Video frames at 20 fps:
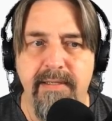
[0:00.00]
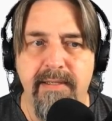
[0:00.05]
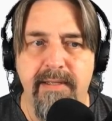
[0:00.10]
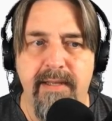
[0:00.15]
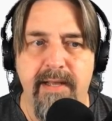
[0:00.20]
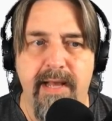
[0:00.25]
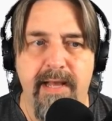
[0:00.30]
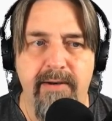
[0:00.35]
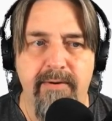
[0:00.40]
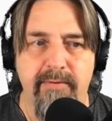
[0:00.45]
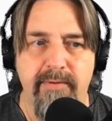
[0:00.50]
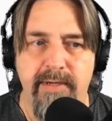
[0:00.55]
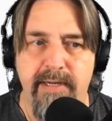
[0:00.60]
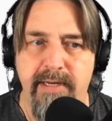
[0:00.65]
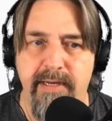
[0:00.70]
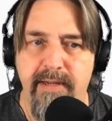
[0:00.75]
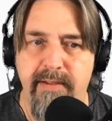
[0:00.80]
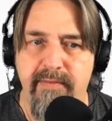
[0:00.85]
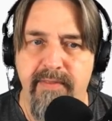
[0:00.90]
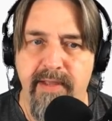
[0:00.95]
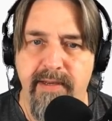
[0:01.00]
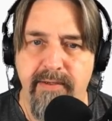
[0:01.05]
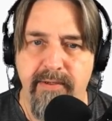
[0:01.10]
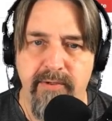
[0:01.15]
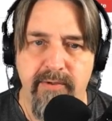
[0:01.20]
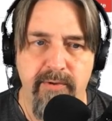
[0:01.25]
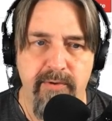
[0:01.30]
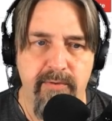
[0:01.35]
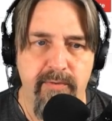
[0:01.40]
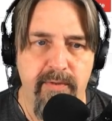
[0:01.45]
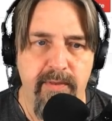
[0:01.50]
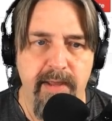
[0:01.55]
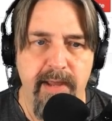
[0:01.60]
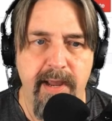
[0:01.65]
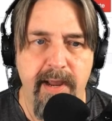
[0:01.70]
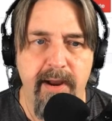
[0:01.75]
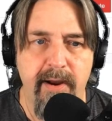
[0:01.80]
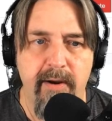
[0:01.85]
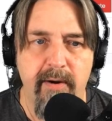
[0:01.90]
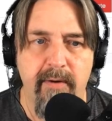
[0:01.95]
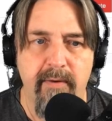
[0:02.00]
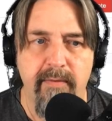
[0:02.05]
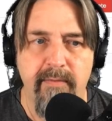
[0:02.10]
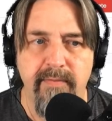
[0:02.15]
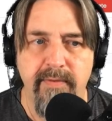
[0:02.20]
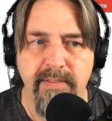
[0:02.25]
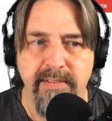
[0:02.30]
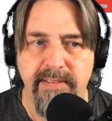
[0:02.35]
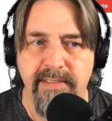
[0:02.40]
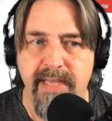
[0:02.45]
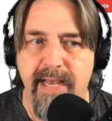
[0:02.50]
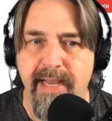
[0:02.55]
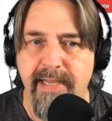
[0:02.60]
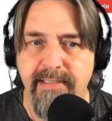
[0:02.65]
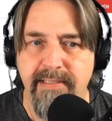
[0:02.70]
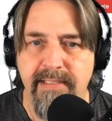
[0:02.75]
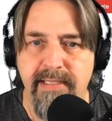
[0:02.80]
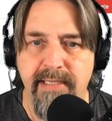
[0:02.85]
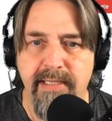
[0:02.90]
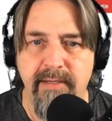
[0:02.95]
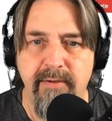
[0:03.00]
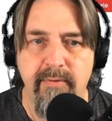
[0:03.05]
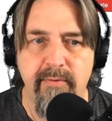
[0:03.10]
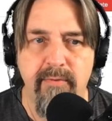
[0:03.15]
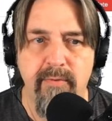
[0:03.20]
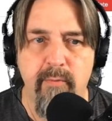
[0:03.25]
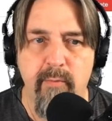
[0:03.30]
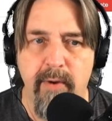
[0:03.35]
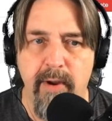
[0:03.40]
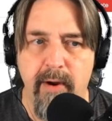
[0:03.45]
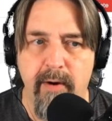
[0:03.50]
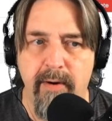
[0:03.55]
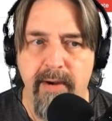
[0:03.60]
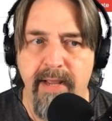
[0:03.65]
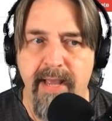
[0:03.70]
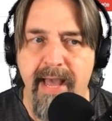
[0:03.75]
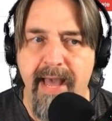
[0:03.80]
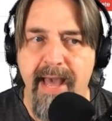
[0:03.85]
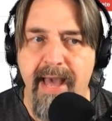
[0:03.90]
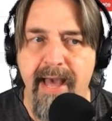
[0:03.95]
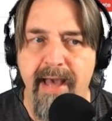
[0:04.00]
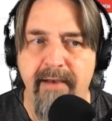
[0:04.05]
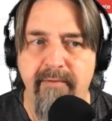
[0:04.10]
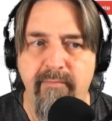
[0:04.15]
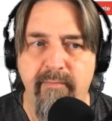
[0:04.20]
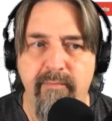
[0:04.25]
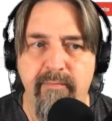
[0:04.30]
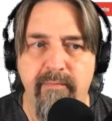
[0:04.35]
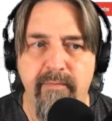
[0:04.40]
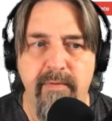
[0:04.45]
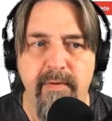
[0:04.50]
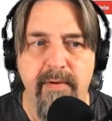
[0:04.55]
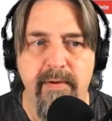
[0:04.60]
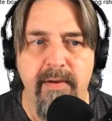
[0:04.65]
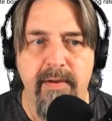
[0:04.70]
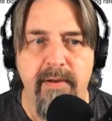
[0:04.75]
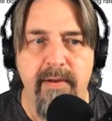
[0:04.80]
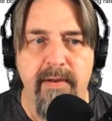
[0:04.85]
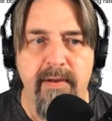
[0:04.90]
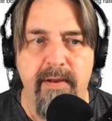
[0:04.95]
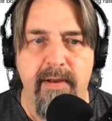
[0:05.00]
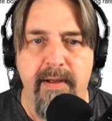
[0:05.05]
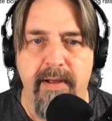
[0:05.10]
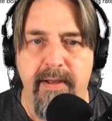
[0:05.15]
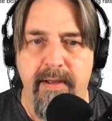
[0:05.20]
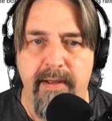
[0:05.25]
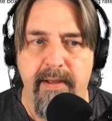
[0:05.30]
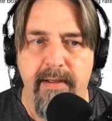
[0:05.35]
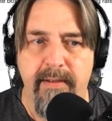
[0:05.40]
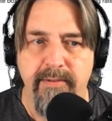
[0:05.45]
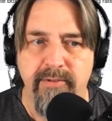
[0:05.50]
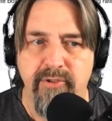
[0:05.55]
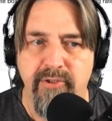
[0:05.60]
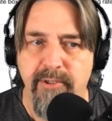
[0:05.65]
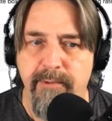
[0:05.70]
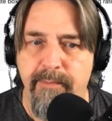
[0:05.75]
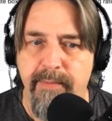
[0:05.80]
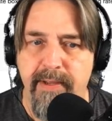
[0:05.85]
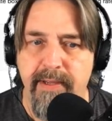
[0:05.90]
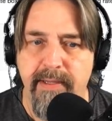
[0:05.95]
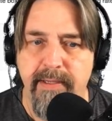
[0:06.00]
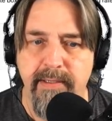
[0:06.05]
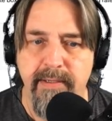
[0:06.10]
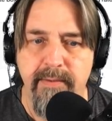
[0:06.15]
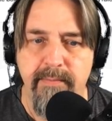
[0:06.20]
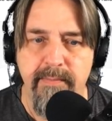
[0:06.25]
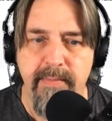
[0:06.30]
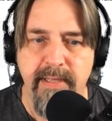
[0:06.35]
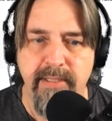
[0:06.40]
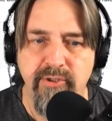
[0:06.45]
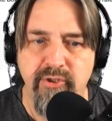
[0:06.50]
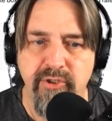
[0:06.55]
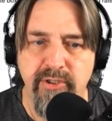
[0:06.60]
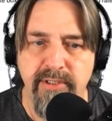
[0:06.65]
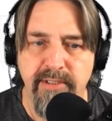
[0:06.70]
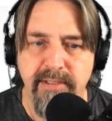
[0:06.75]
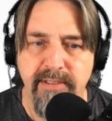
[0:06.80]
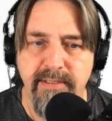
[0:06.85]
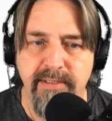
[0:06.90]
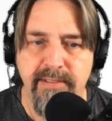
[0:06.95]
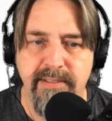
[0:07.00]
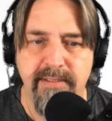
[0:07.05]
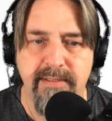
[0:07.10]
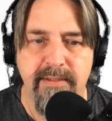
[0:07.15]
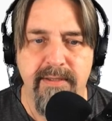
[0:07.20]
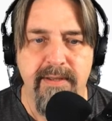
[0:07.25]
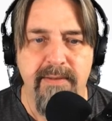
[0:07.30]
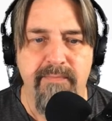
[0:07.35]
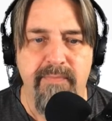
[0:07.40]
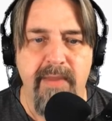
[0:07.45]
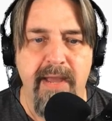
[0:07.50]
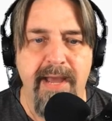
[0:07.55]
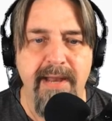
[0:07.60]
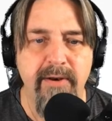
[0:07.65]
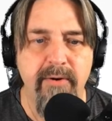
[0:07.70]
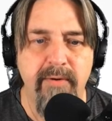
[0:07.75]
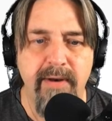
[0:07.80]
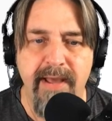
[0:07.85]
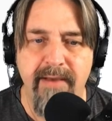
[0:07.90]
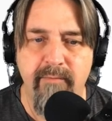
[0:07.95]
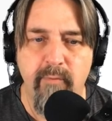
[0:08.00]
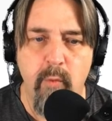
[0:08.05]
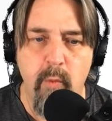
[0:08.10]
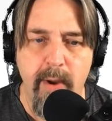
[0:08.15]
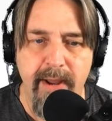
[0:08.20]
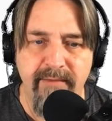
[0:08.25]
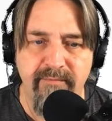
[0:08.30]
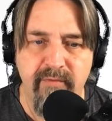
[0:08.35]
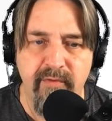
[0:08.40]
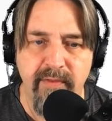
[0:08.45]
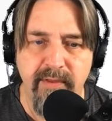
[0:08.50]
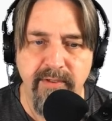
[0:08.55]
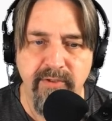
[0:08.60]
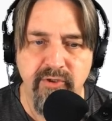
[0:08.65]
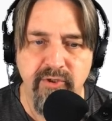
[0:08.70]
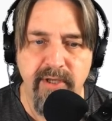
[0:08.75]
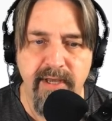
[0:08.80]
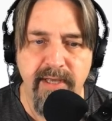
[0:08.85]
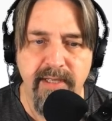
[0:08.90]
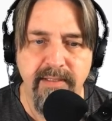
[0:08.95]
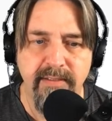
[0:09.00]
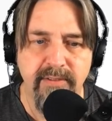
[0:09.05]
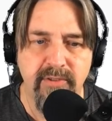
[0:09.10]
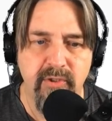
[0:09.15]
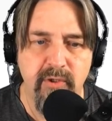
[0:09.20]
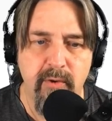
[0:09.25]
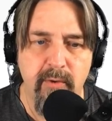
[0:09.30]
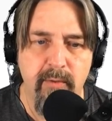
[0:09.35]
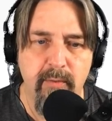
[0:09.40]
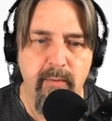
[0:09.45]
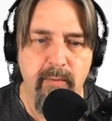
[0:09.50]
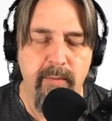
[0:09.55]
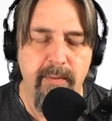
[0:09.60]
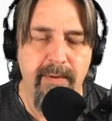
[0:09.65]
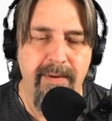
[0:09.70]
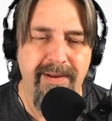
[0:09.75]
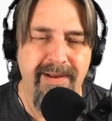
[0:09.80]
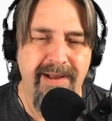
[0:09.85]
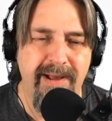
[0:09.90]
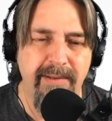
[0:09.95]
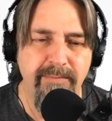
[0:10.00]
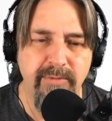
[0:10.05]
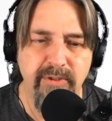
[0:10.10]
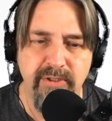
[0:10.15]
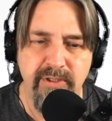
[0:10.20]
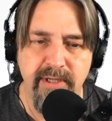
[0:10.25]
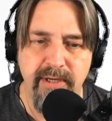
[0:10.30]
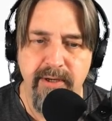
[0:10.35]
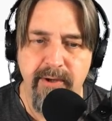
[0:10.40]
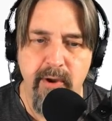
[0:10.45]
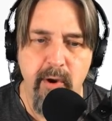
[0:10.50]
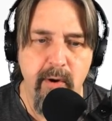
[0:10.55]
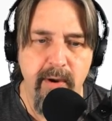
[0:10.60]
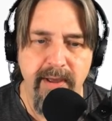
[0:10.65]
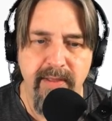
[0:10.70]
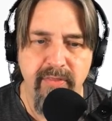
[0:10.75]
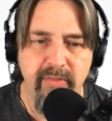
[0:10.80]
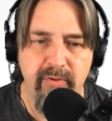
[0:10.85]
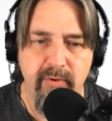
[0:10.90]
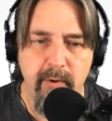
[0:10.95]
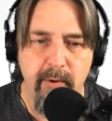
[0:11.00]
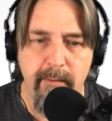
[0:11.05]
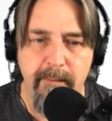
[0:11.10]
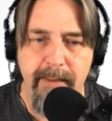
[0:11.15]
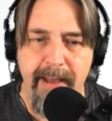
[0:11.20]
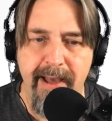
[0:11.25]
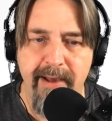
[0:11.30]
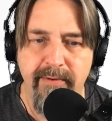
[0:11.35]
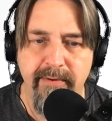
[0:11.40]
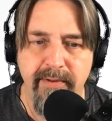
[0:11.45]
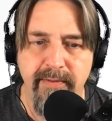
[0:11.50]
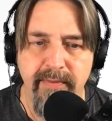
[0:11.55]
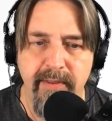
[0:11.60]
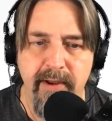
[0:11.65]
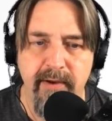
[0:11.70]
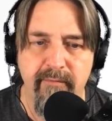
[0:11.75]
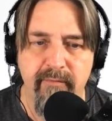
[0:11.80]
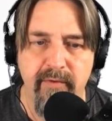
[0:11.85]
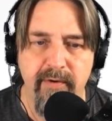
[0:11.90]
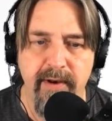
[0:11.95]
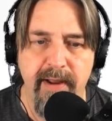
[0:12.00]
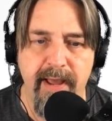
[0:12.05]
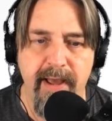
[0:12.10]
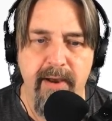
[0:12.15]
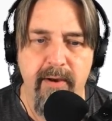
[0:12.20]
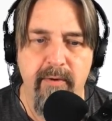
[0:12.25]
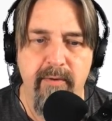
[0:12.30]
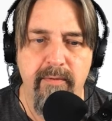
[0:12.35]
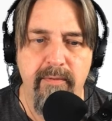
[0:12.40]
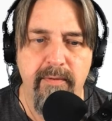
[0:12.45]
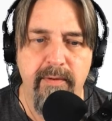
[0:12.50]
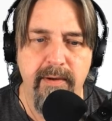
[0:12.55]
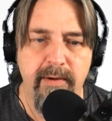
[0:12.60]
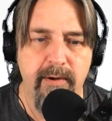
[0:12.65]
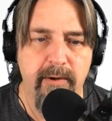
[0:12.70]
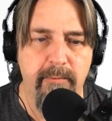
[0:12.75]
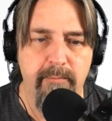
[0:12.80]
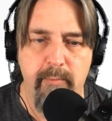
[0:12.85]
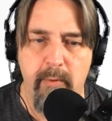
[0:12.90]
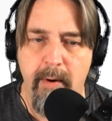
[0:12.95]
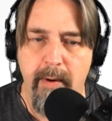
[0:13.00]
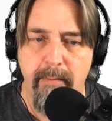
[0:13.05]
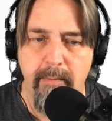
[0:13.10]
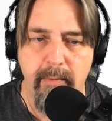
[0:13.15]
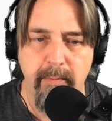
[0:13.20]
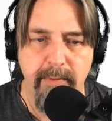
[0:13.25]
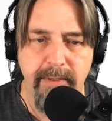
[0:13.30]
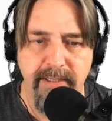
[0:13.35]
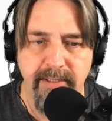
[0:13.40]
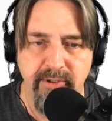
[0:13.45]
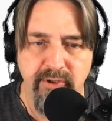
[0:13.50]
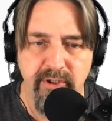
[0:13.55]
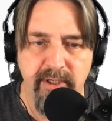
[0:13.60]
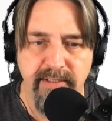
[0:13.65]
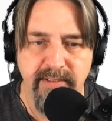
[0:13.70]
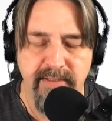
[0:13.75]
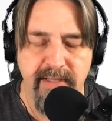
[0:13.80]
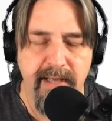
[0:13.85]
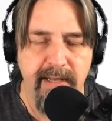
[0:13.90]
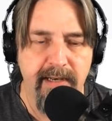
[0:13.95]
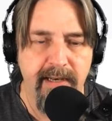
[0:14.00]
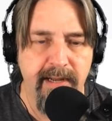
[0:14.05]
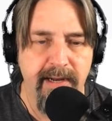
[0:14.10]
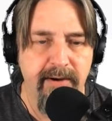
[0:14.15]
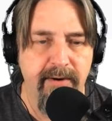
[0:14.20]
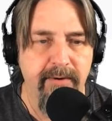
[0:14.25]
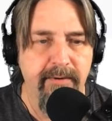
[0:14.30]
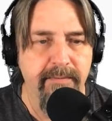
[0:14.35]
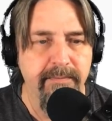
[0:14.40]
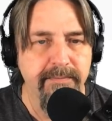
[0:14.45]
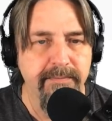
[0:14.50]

I don't need anything to do there. The sizing, we already have. Shipping and dimensions. I don't have a weight for this yet, so I'm just going to go ahead and throw a pound in there for now, and I'll probably adjust that later.